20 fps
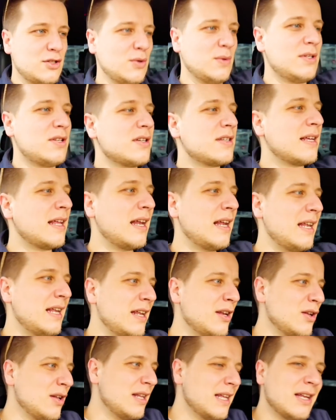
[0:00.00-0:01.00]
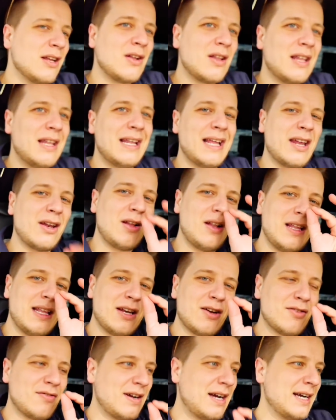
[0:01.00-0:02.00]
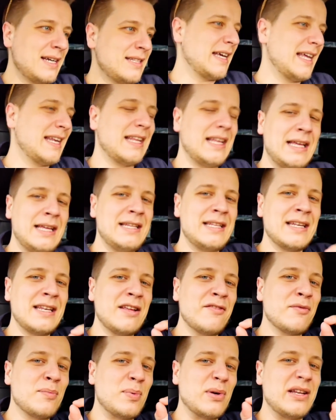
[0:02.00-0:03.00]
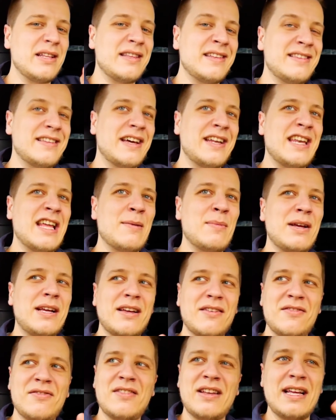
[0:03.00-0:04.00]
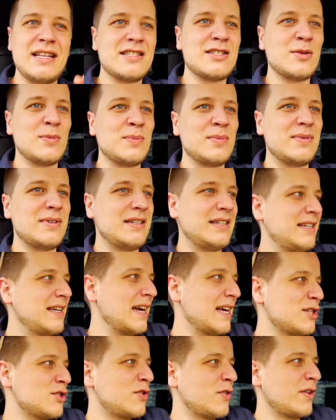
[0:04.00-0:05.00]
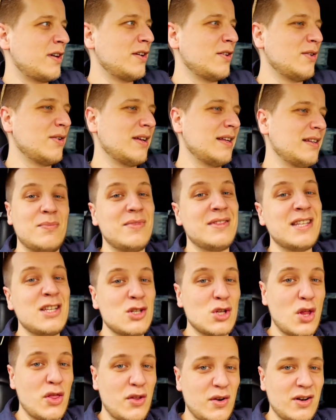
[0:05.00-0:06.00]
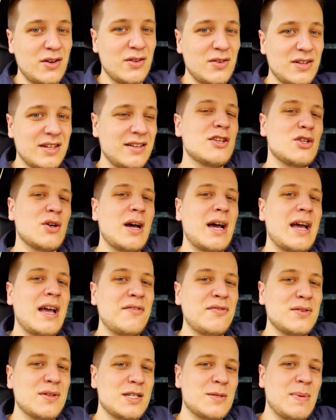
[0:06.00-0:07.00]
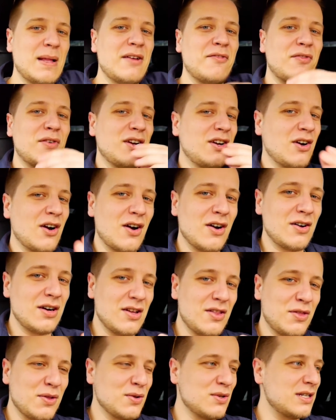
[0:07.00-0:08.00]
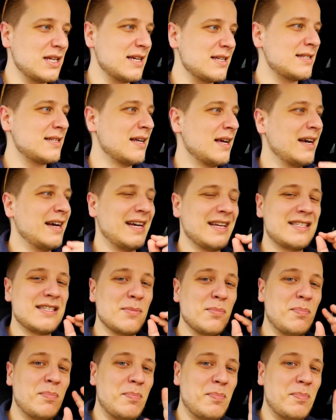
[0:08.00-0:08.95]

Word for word: So we just had a little ride, and he didn't even put it in dynamic and hit some gas throttle and diesel throttle. So I have to explain for the car enthusiasts, it's a